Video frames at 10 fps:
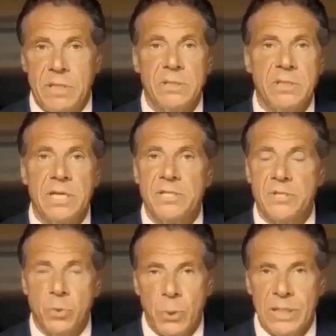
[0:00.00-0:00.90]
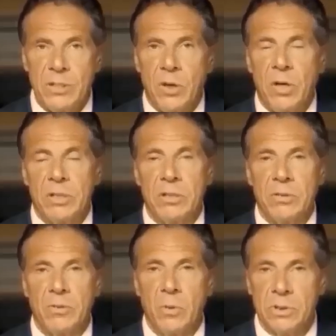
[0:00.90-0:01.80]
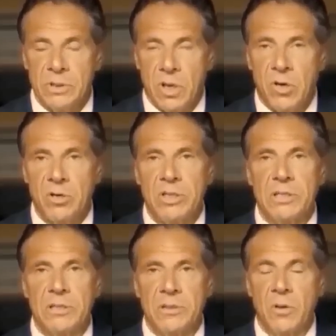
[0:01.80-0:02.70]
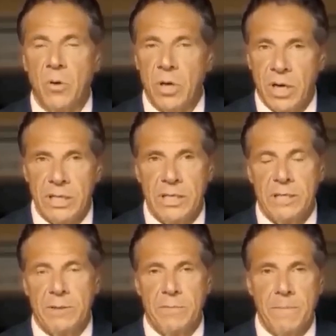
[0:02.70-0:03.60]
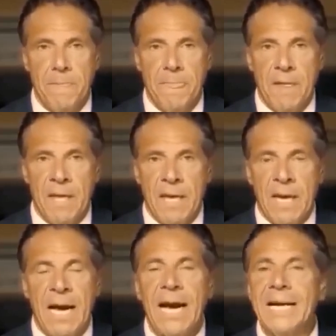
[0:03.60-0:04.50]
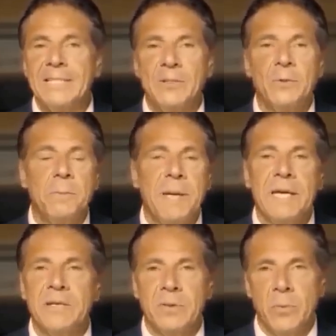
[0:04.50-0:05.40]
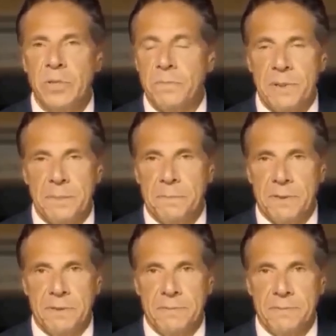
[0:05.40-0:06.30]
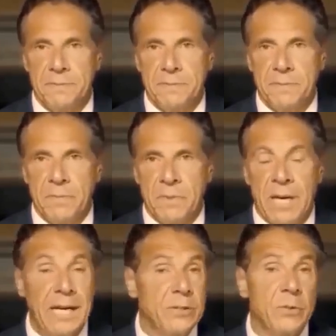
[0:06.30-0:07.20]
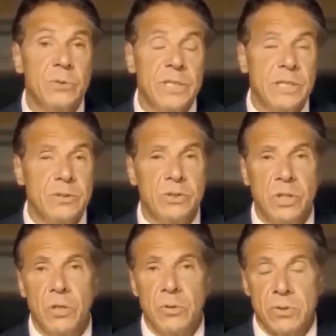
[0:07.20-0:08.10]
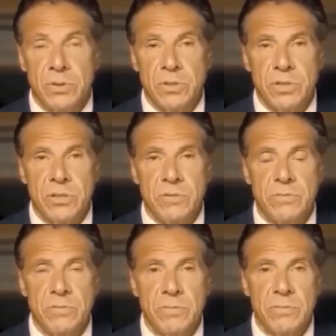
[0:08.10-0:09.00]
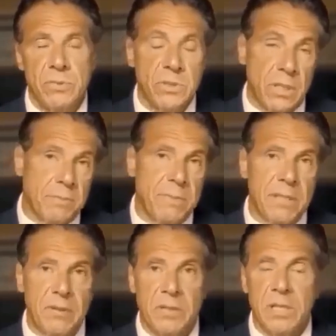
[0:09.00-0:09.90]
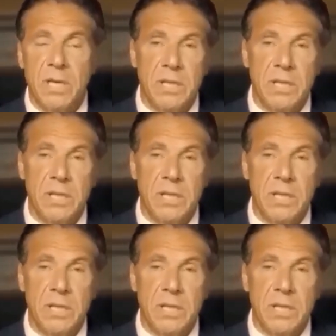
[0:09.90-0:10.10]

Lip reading: and say sweetheart or darling or honey. I do banter with people. I do tell jokes, some better than